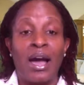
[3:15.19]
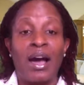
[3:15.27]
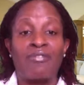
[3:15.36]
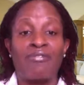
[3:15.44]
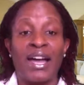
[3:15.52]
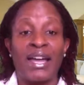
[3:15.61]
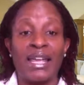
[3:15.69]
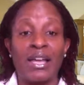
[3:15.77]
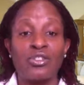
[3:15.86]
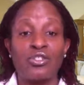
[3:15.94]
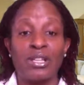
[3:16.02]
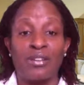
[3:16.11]
A
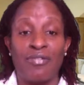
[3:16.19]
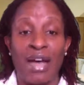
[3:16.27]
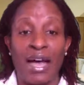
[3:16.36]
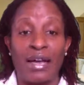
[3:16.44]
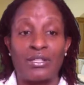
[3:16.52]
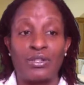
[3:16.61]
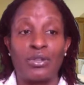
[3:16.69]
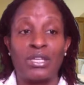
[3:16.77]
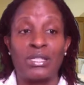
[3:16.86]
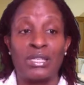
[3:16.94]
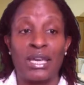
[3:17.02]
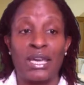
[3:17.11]
financial advisor
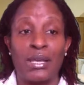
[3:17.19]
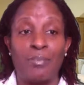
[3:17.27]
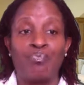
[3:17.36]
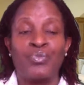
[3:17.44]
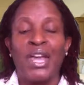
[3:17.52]
is key,